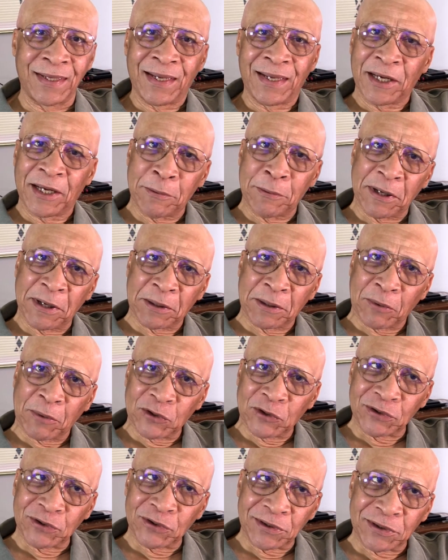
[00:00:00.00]
bit
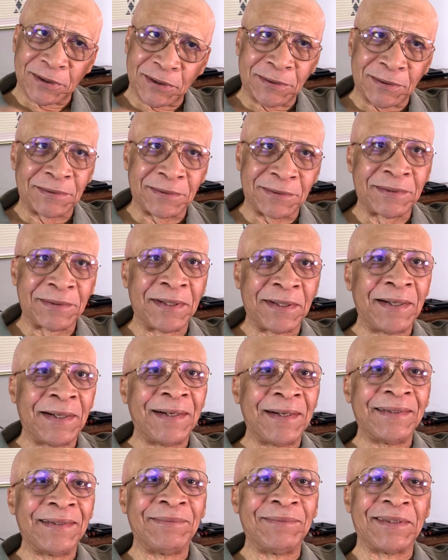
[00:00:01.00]
emotional
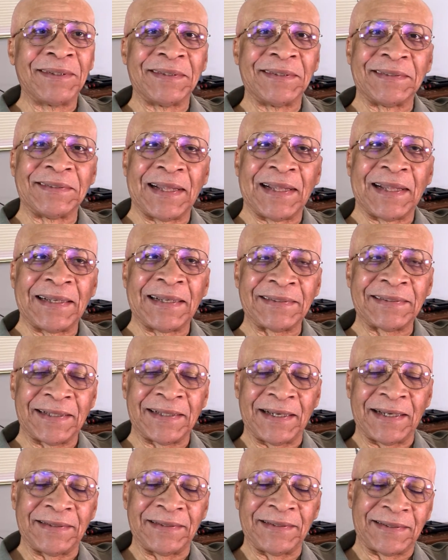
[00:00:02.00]
because last
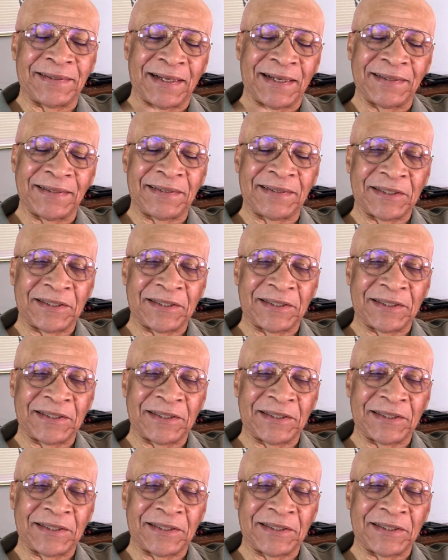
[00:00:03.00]
night there is a